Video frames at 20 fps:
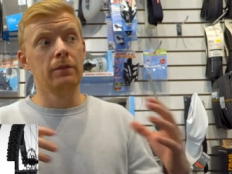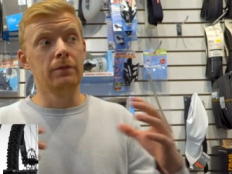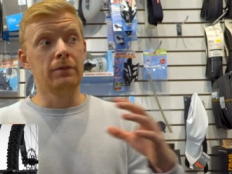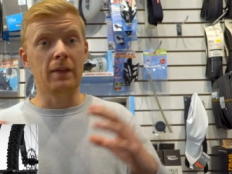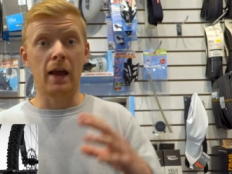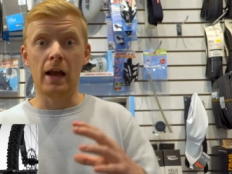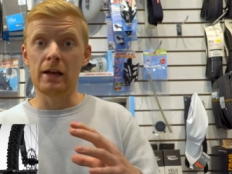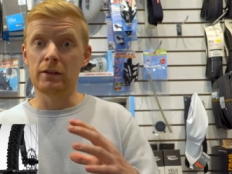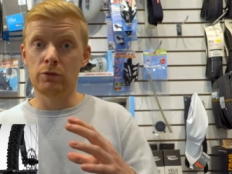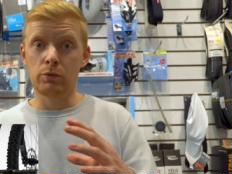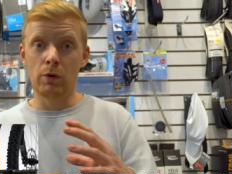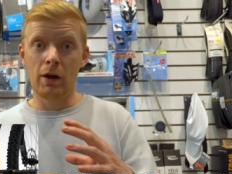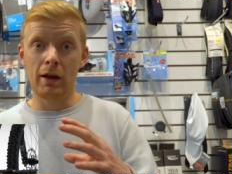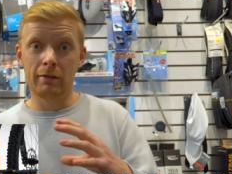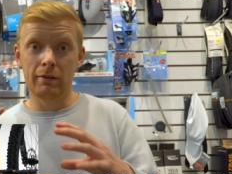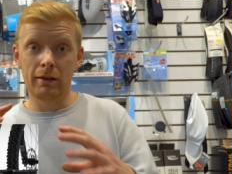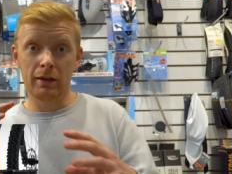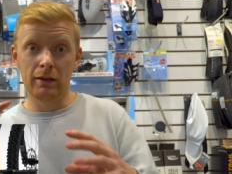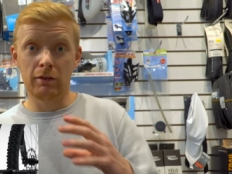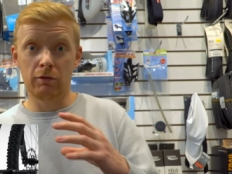That's why I
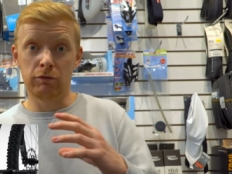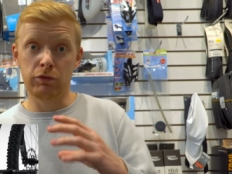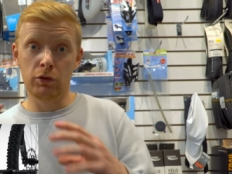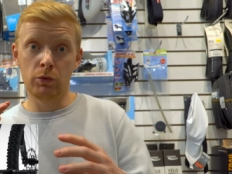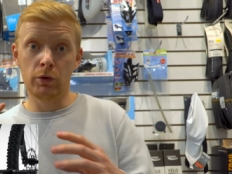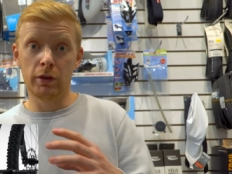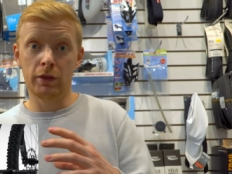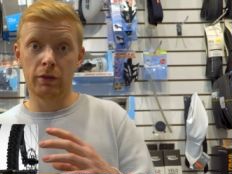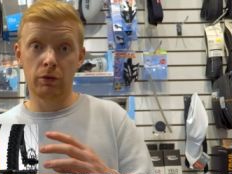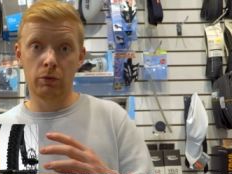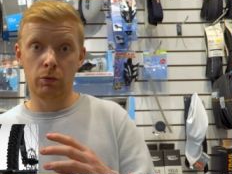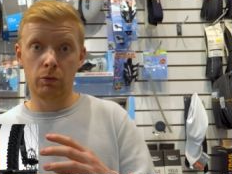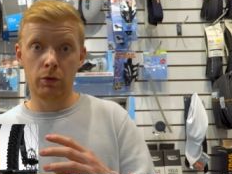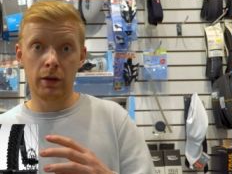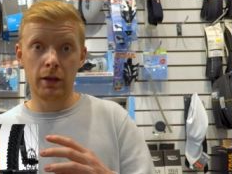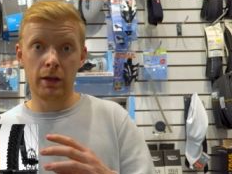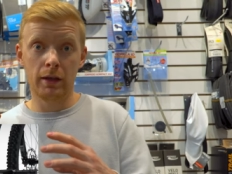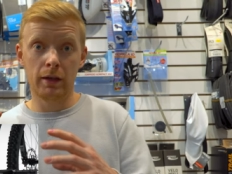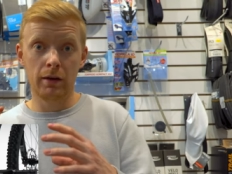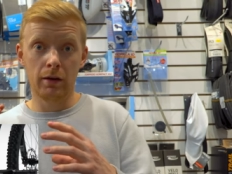think the Fluid
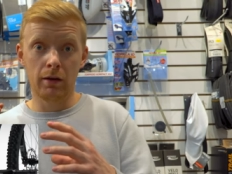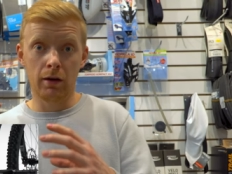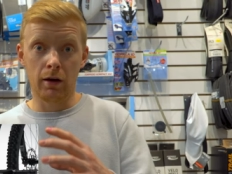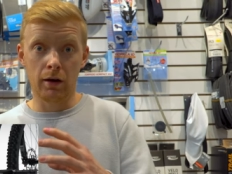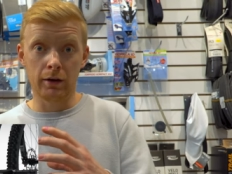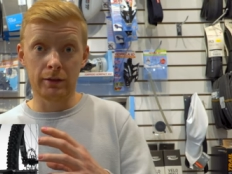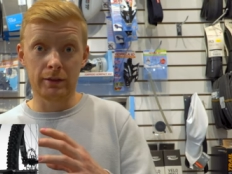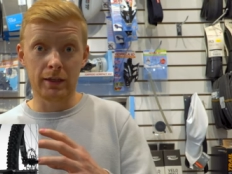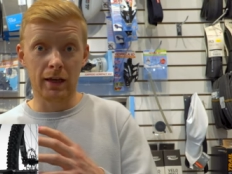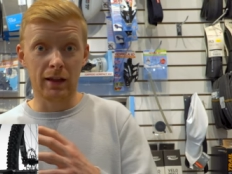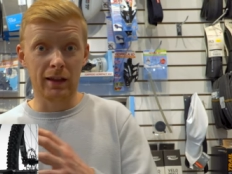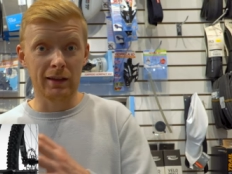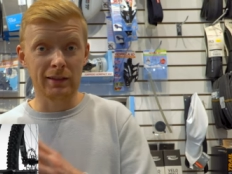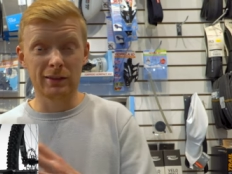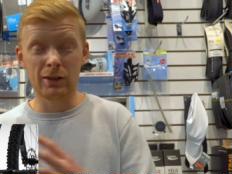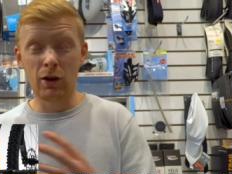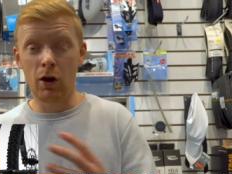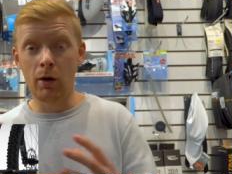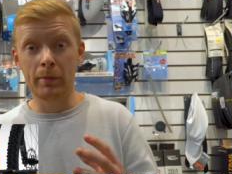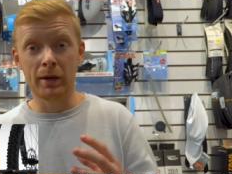3 hardtail has
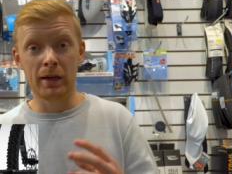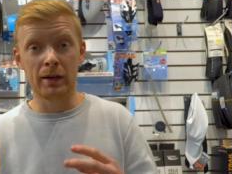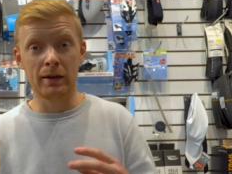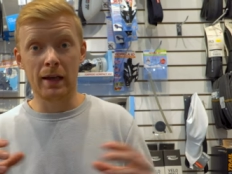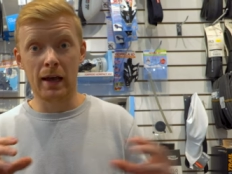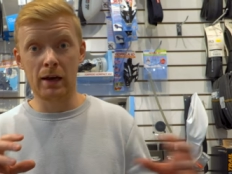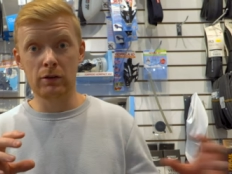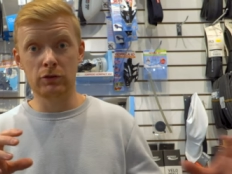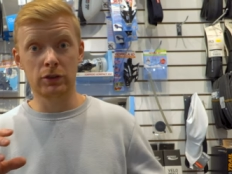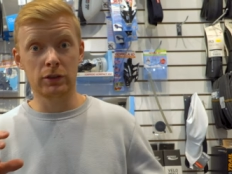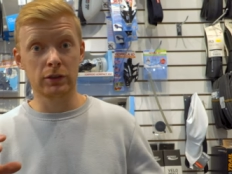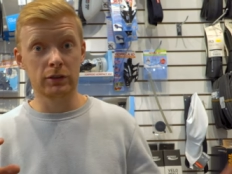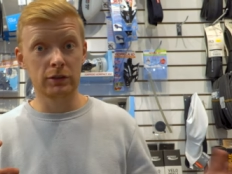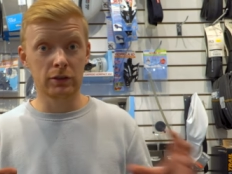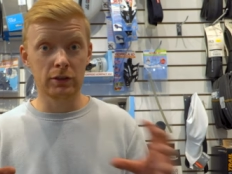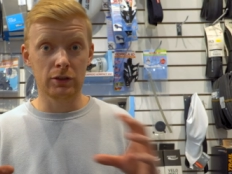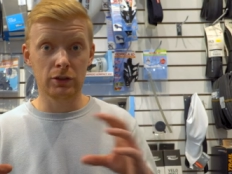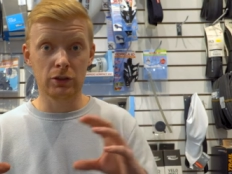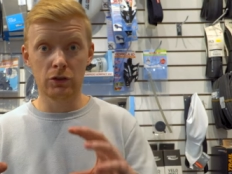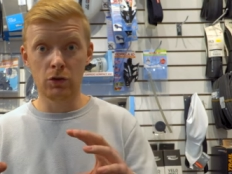not been announced because
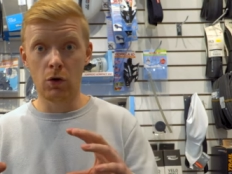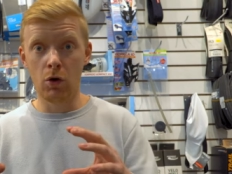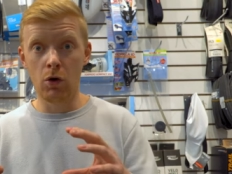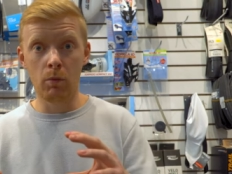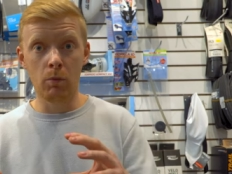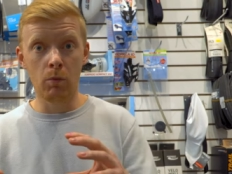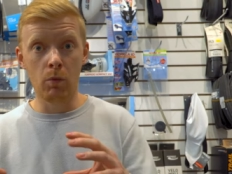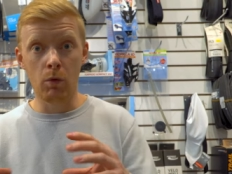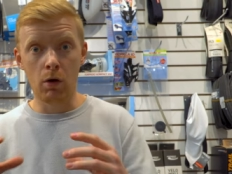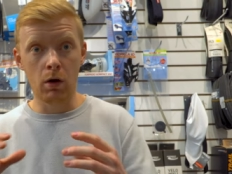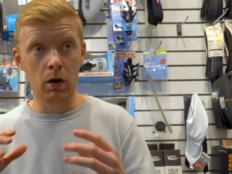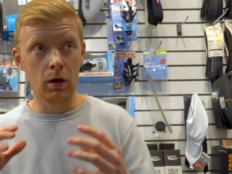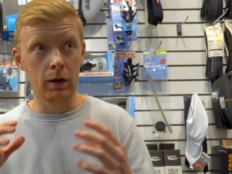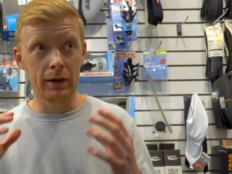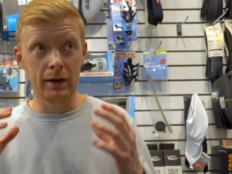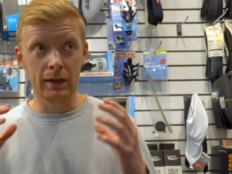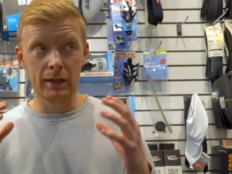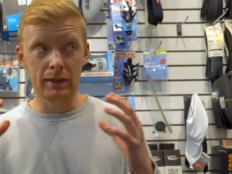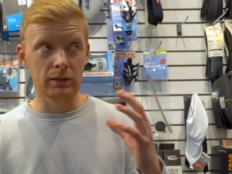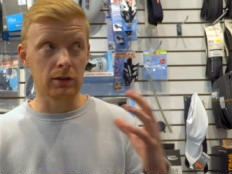the Storm
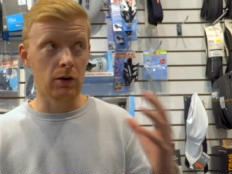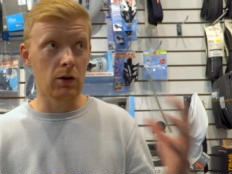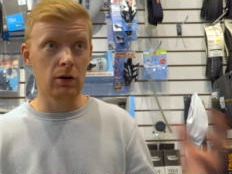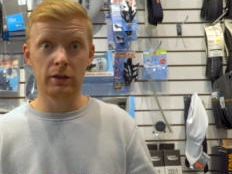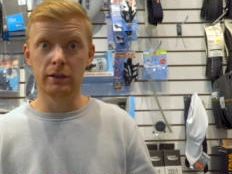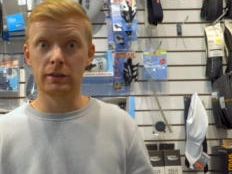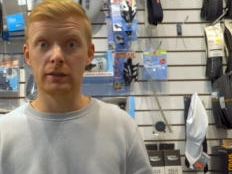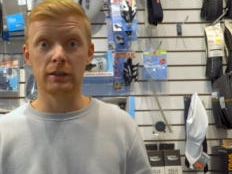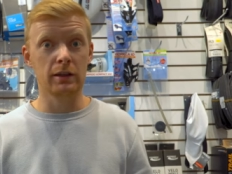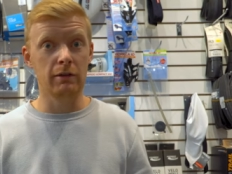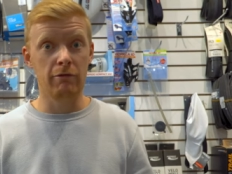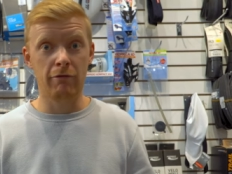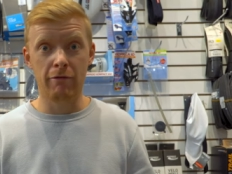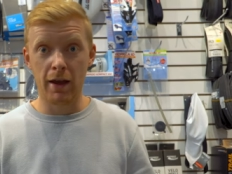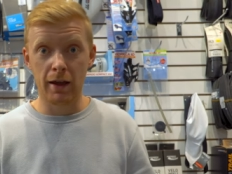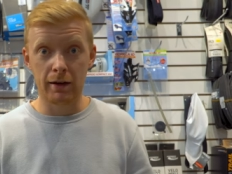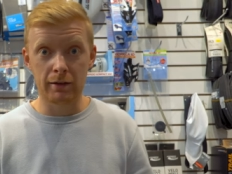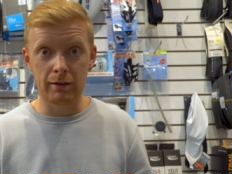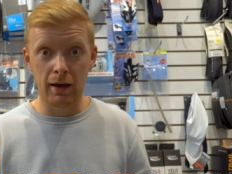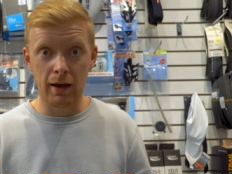1 is honestly
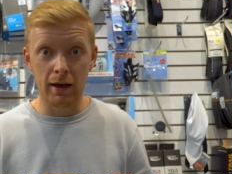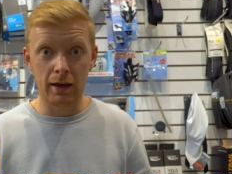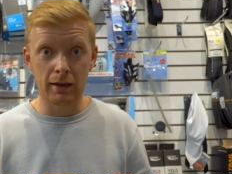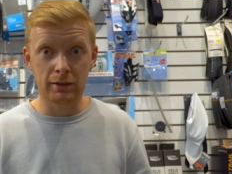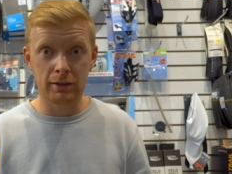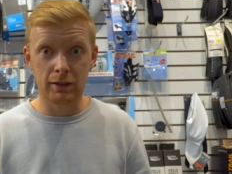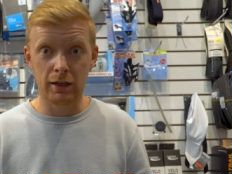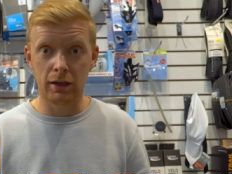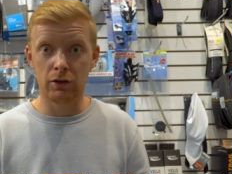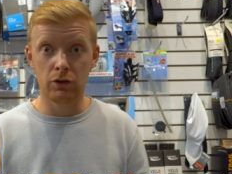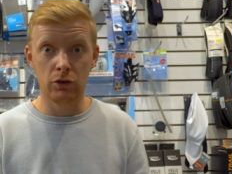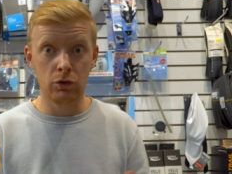fantastic.